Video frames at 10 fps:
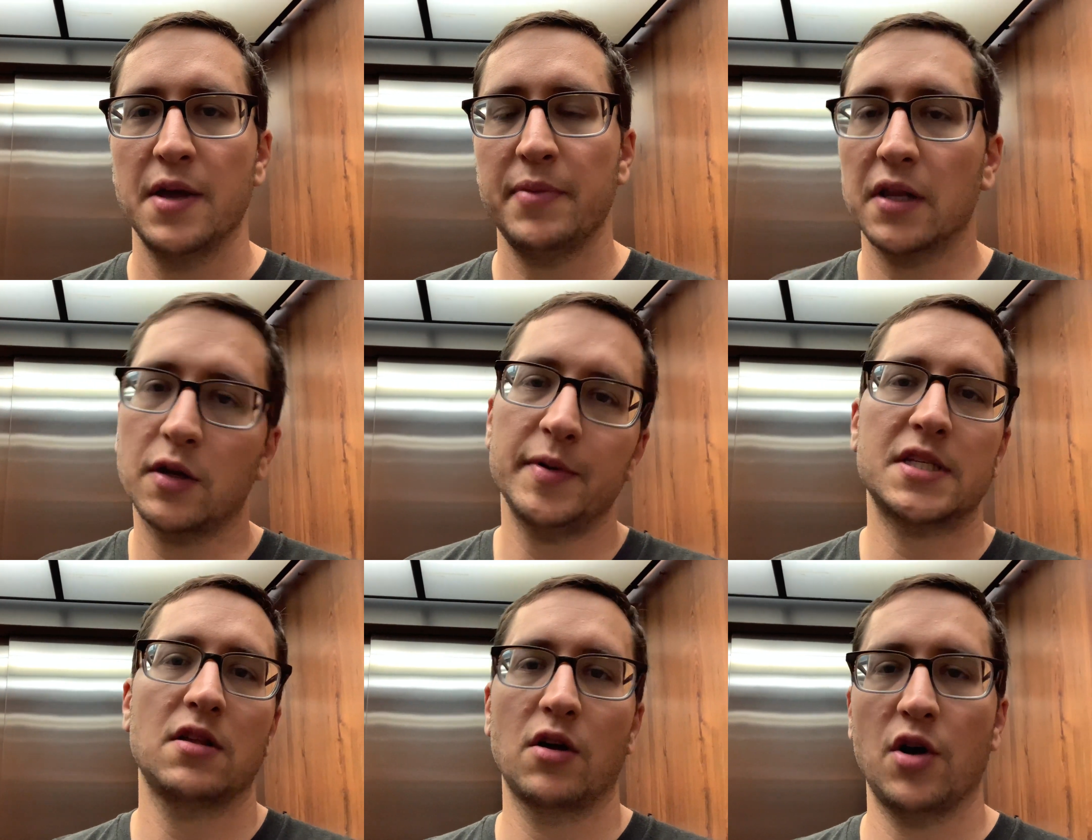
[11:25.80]
been a little bit
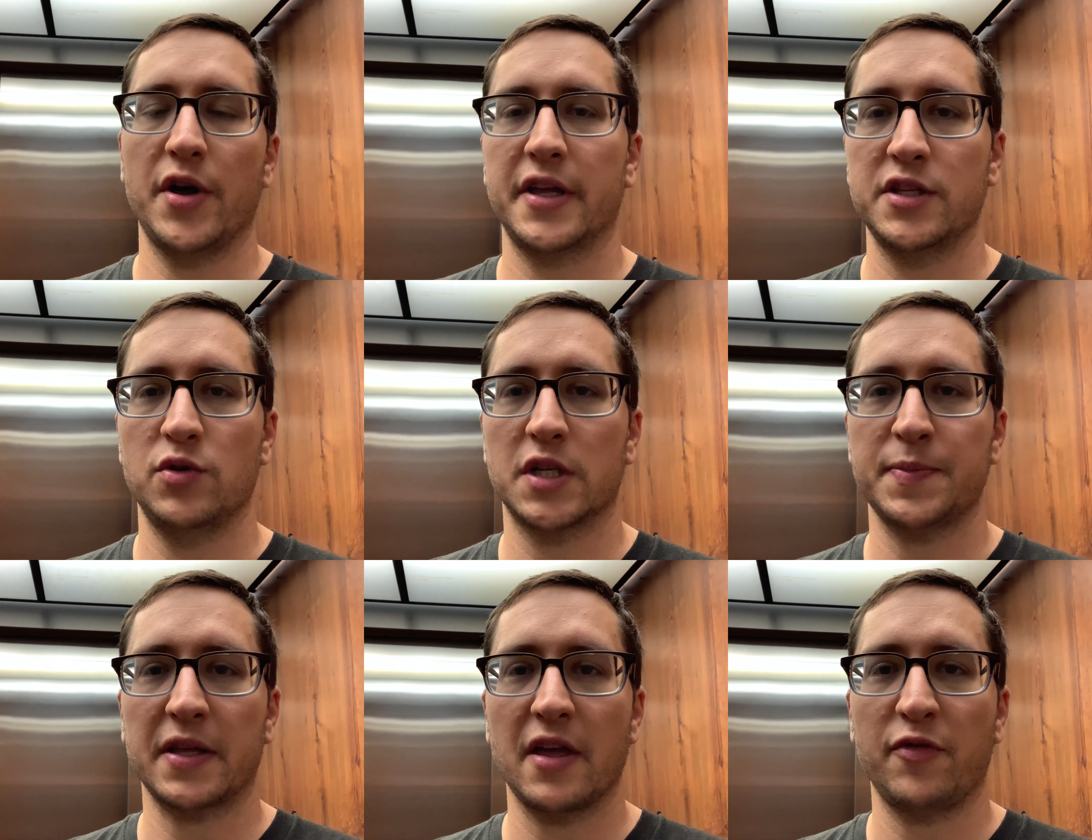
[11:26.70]
slow going, and you'd
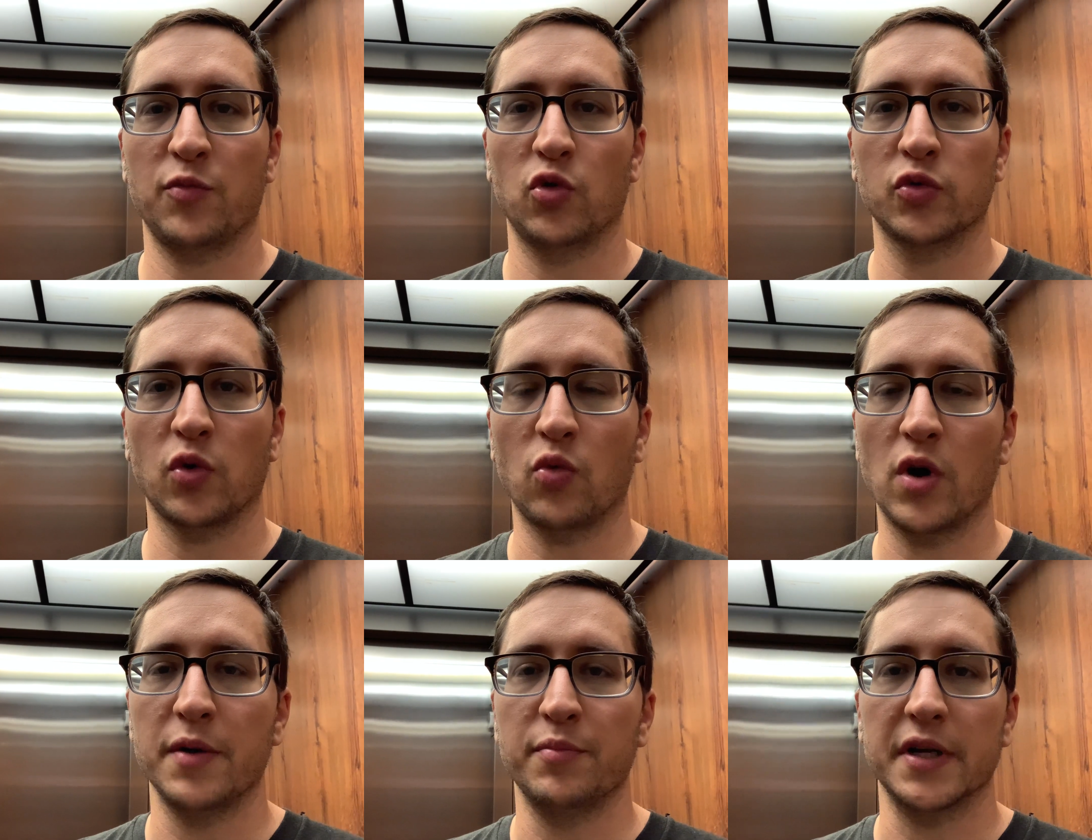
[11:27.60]
expect that from World War
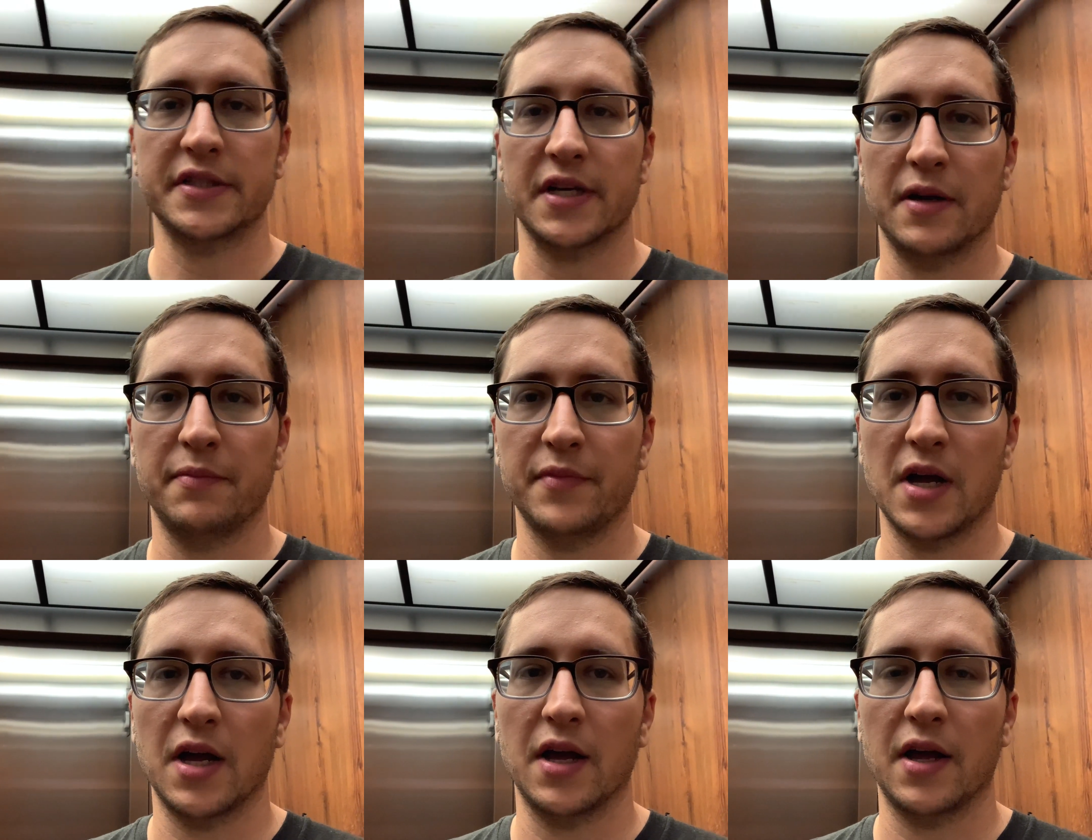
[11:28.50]
One. But um,
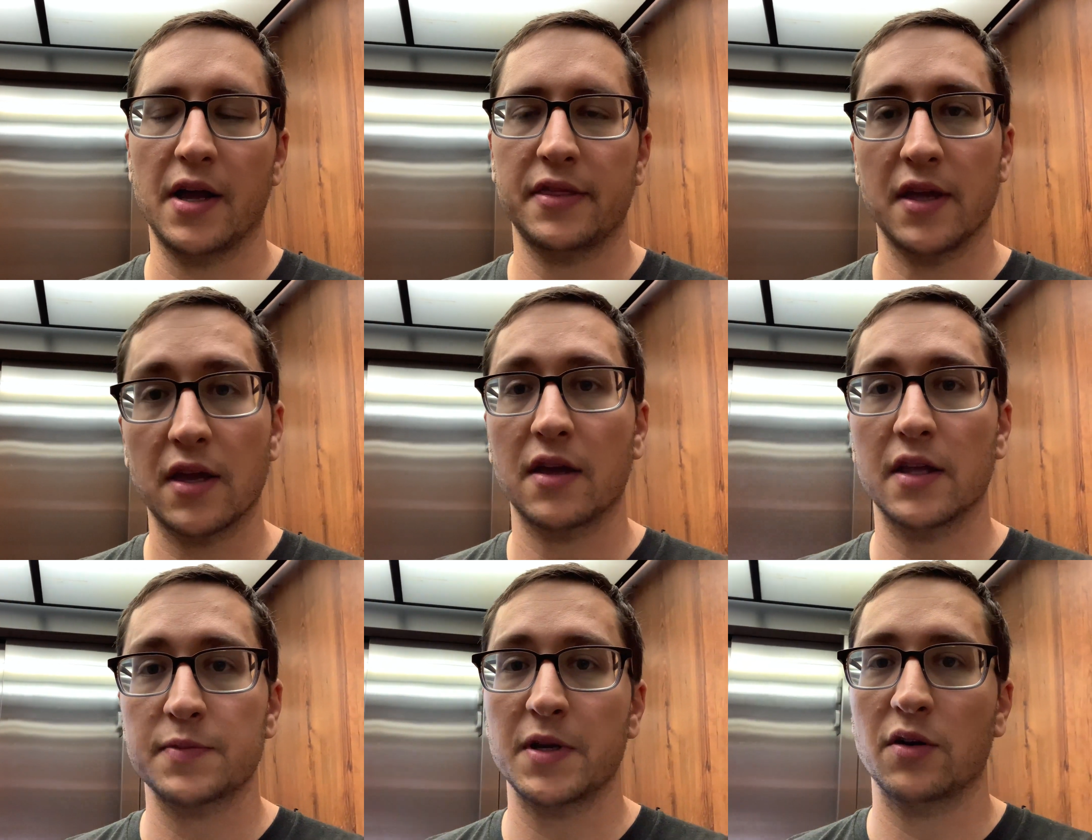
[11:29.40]
uh, I think
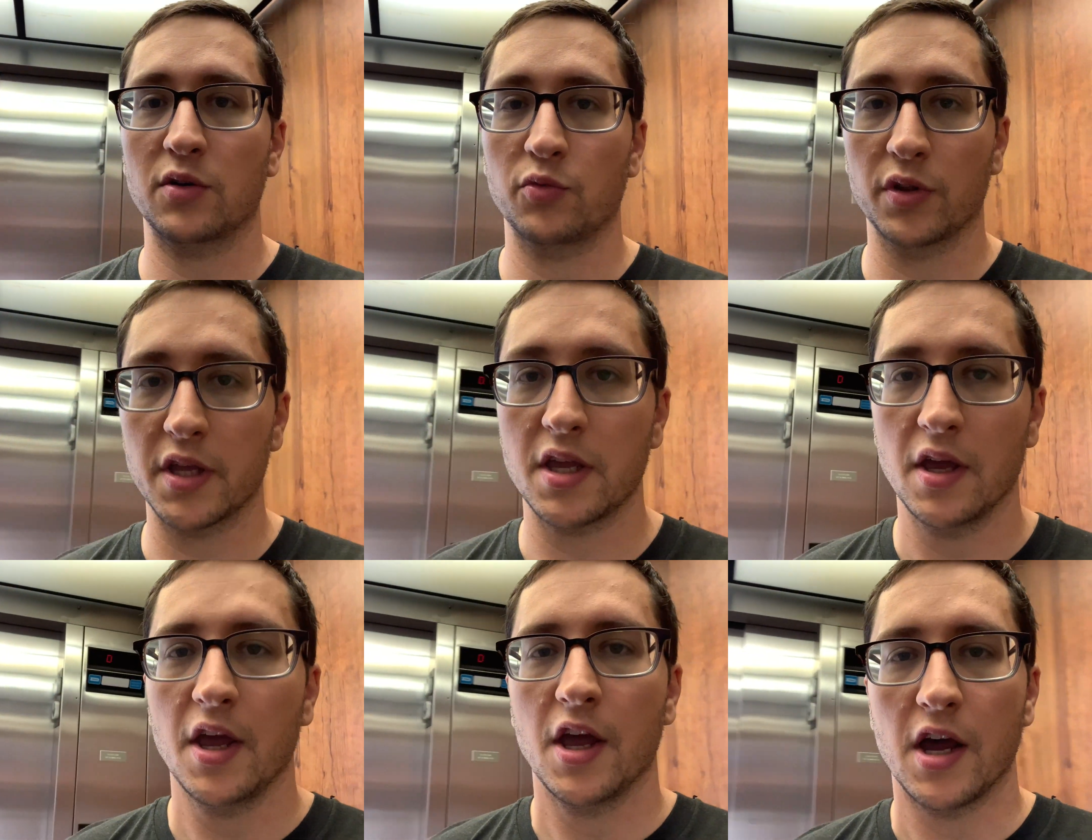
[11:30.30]
it's been a really
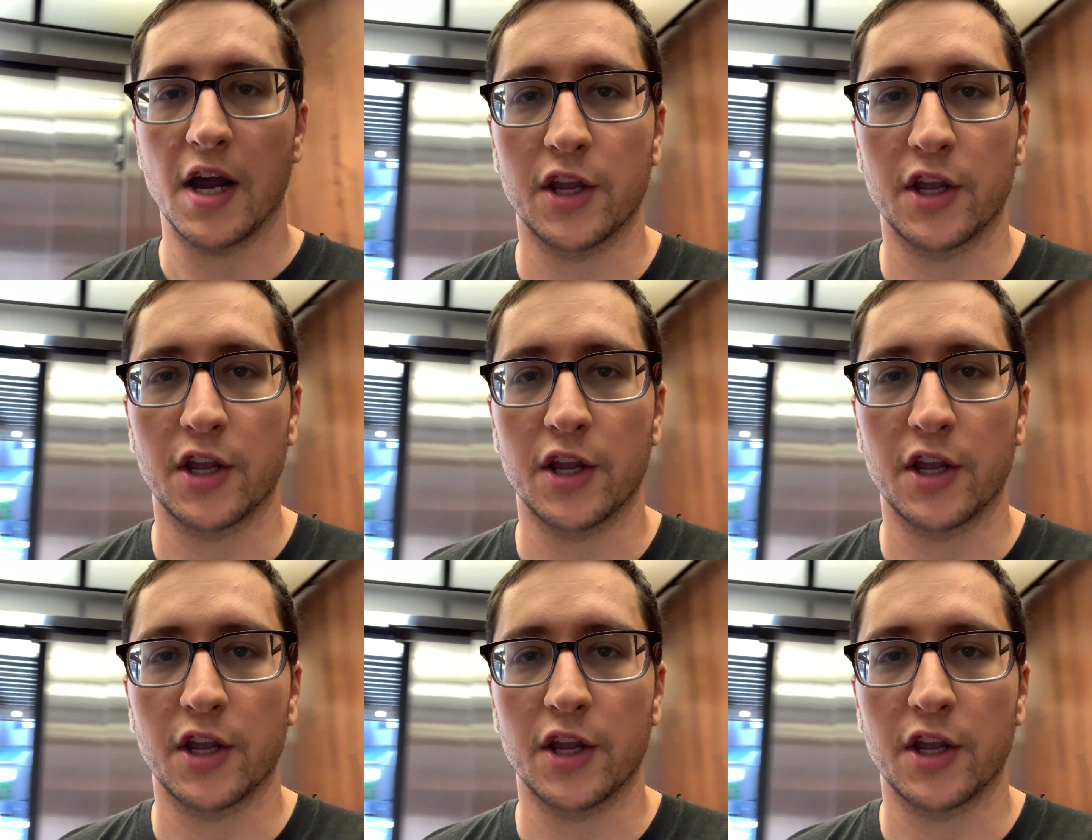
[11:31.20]
uh,